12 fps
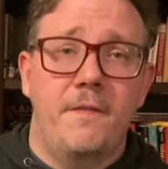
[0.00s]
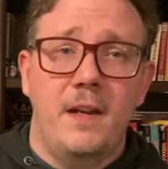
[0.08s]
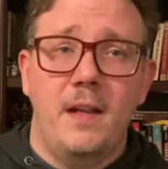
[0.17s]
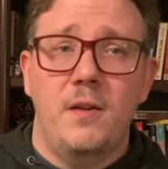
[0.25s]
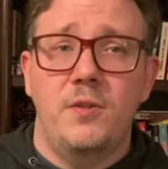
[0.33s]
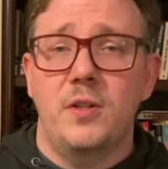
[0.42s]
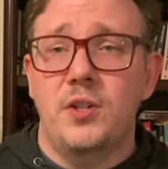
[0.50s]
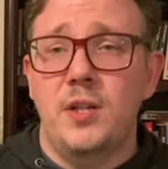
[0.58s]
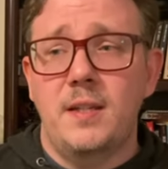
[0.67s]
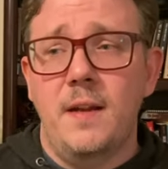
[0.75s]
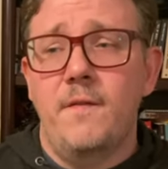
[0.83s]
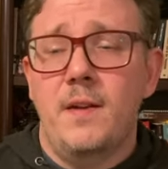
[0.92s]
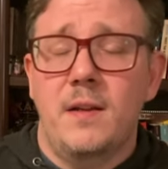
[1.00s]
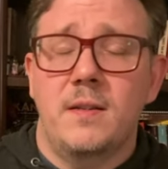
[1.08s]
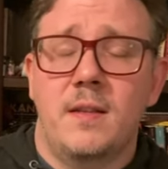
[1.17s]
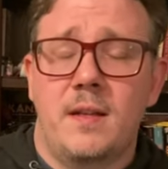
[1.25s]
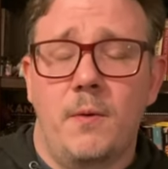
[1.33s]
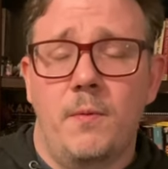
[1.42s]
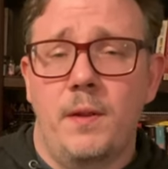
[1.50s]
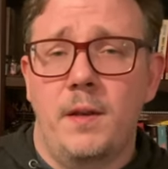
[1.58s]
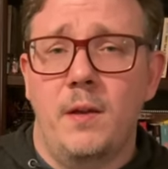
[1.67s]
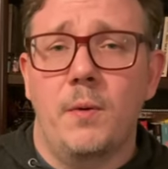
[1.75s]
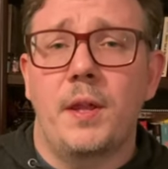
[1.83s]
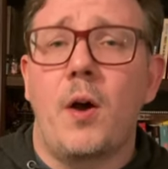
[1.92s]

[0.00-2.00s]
videos and she's done videos that dealt with deal with